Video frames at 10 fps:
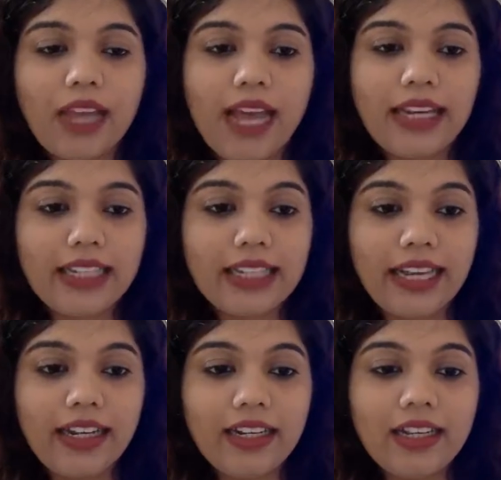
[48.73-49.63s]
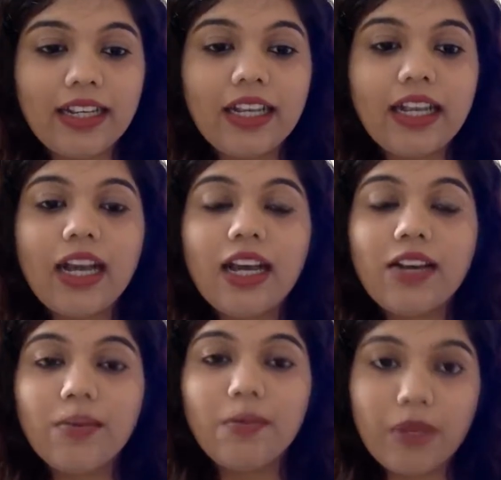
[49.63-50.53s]
And in the end,
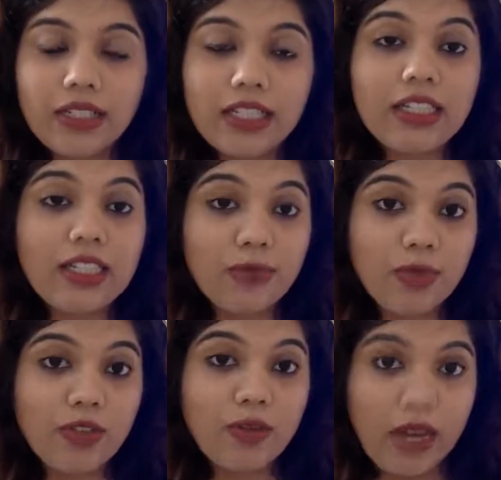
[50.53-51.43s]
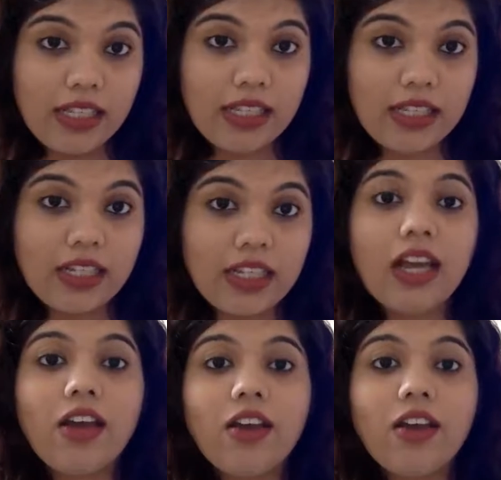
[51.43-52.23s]
personal tips from us